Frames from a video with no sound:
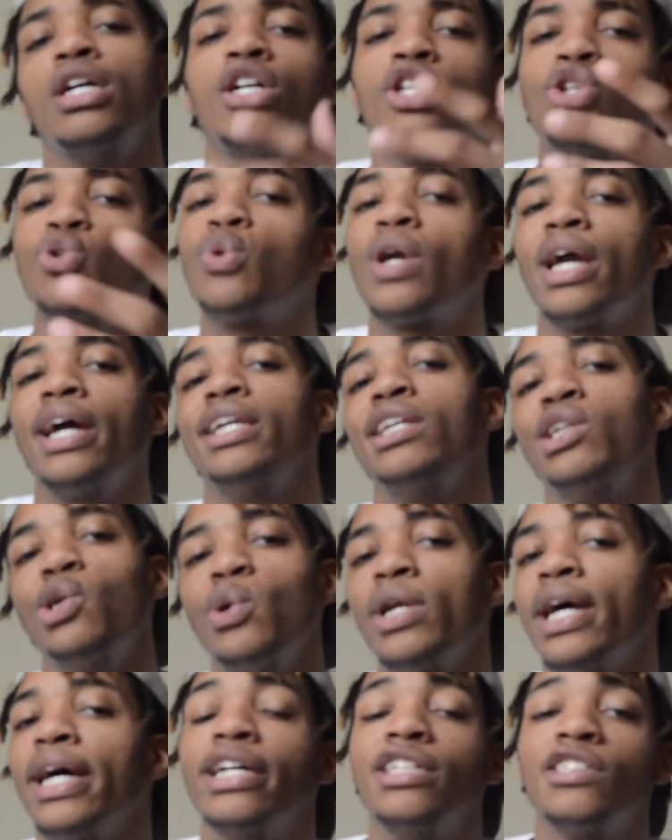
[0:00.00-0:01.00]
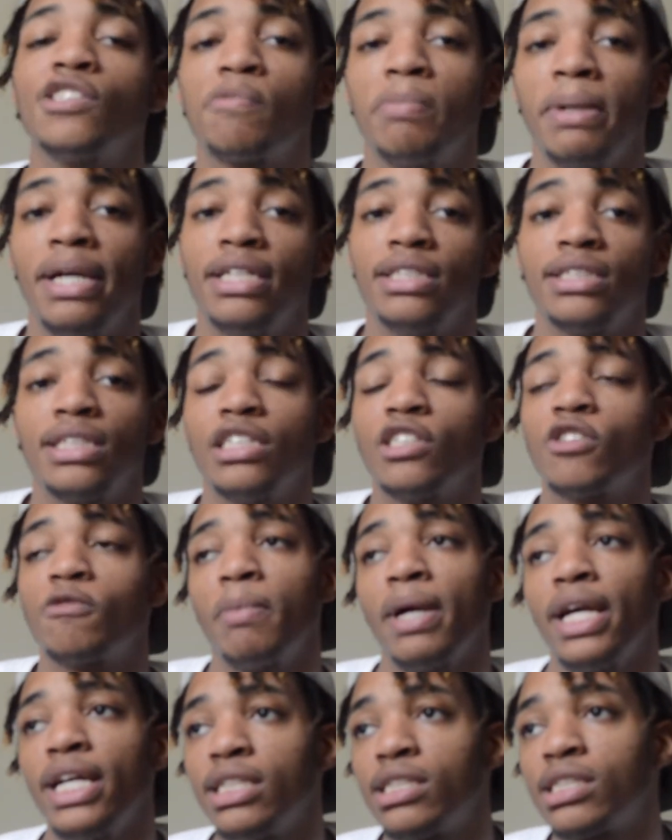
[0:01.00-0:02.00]
You can't do that in space. In
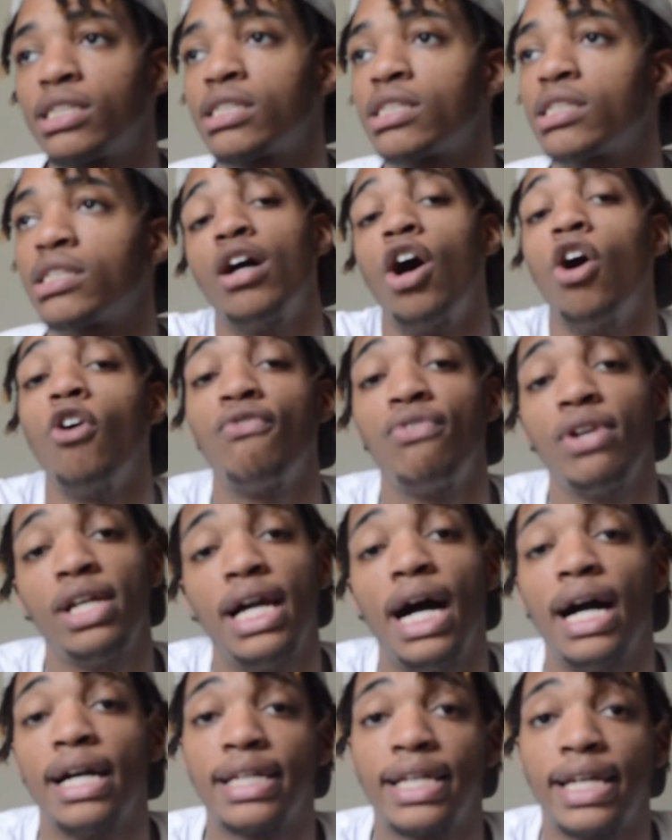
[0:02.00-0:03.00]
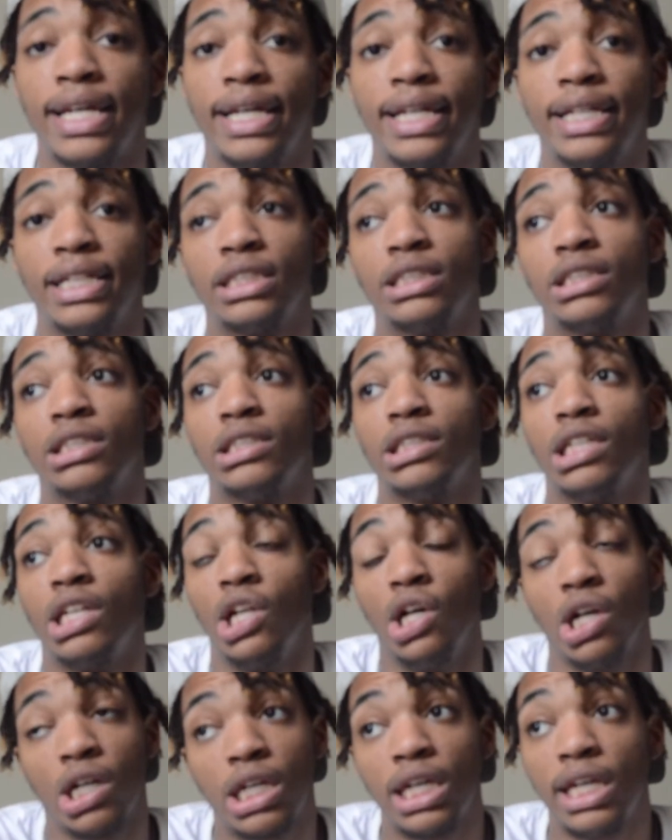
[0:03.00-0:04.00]
space, hopefully I get
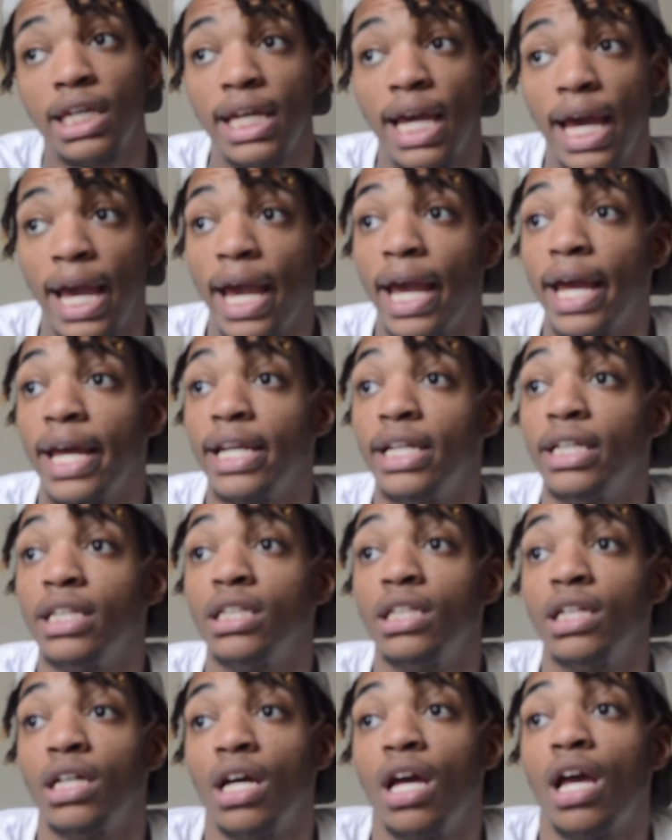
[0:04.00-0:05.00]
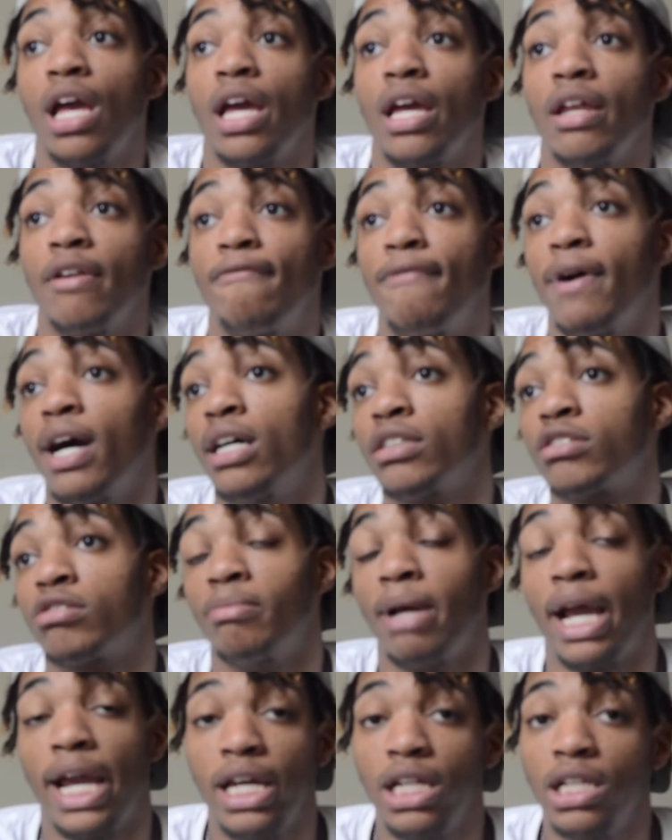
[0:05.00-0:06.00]
lucky and find
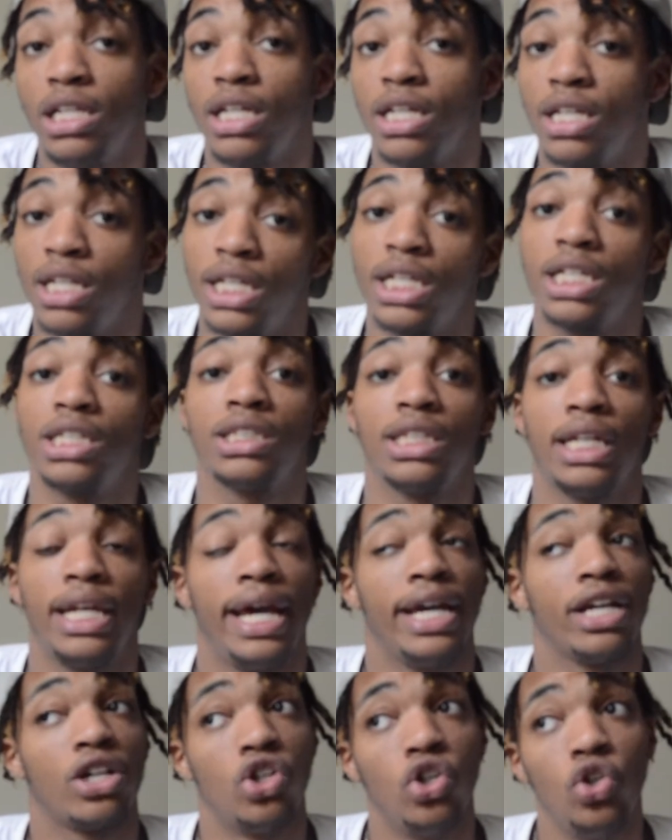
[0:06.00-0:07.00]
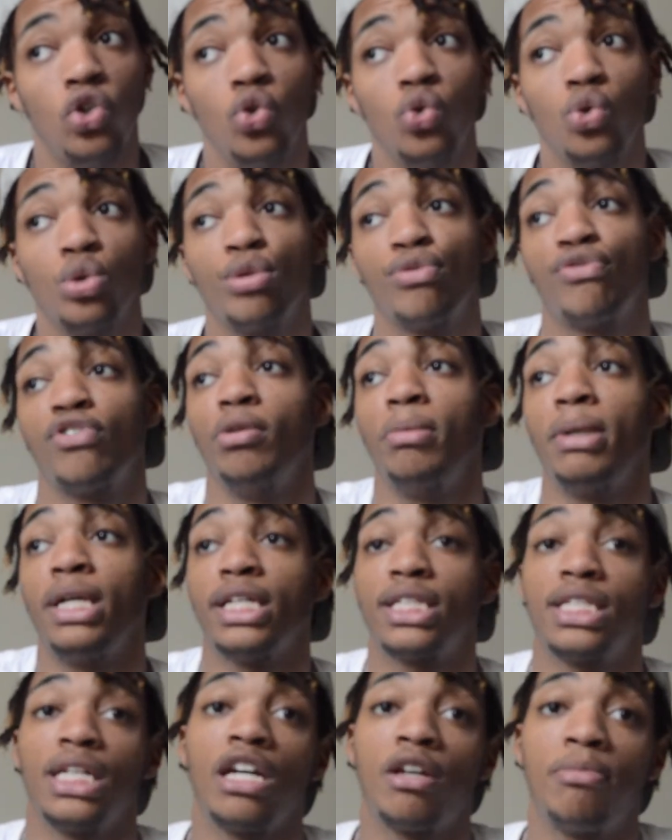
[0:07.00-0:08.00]
some alien niggas and they cool, you feel me?
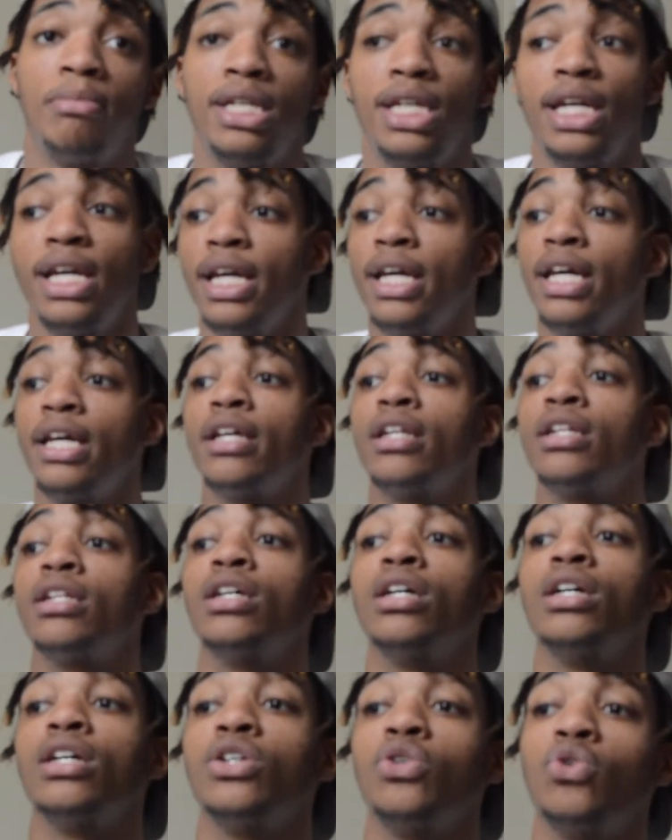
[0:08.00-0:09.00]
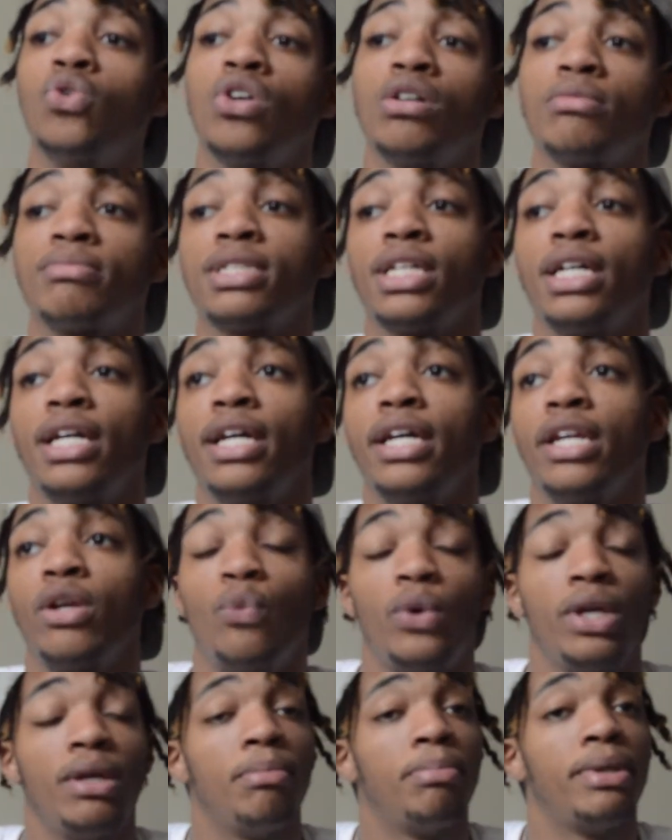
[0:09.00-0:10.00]
And take me in, you know what I'm saying?
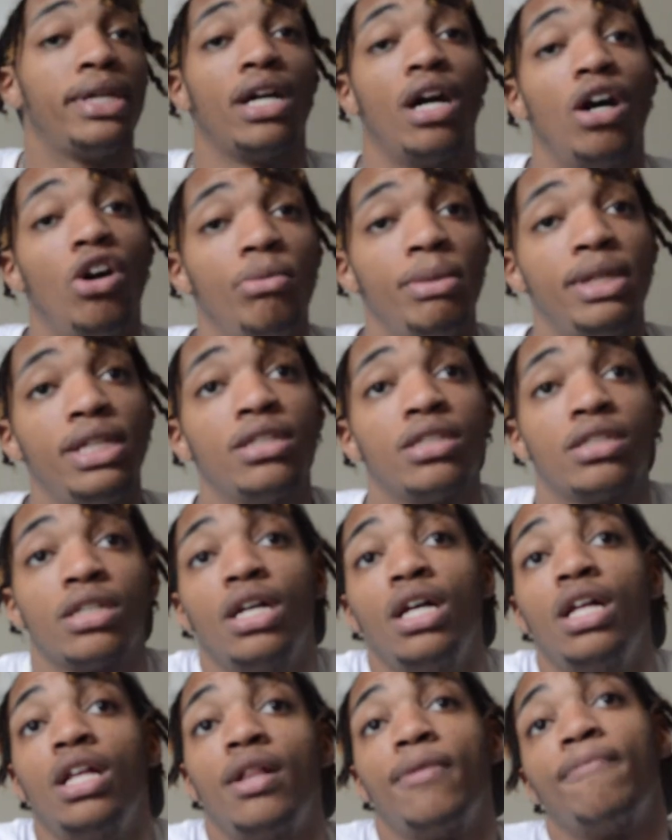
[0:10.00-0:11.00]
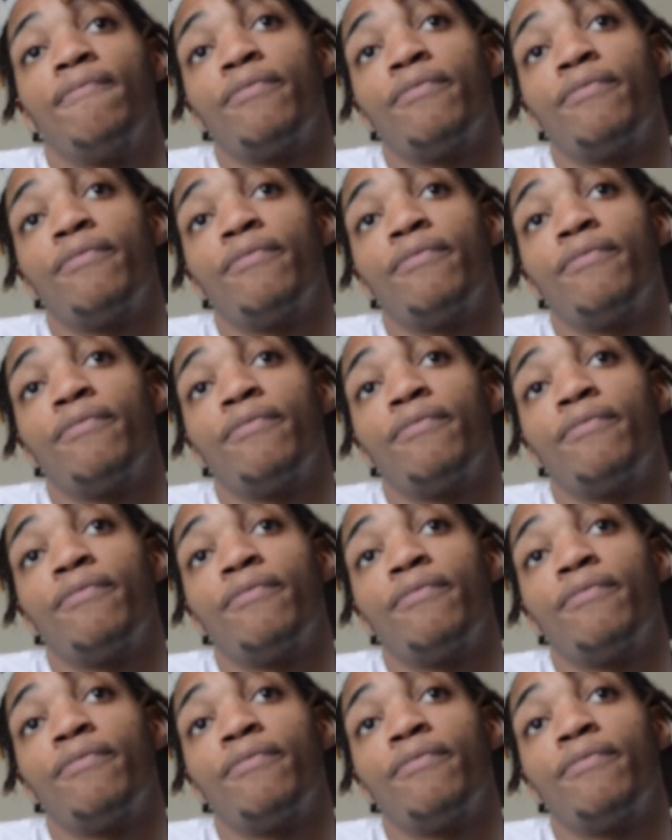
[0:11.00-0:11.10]
And we'll be homies.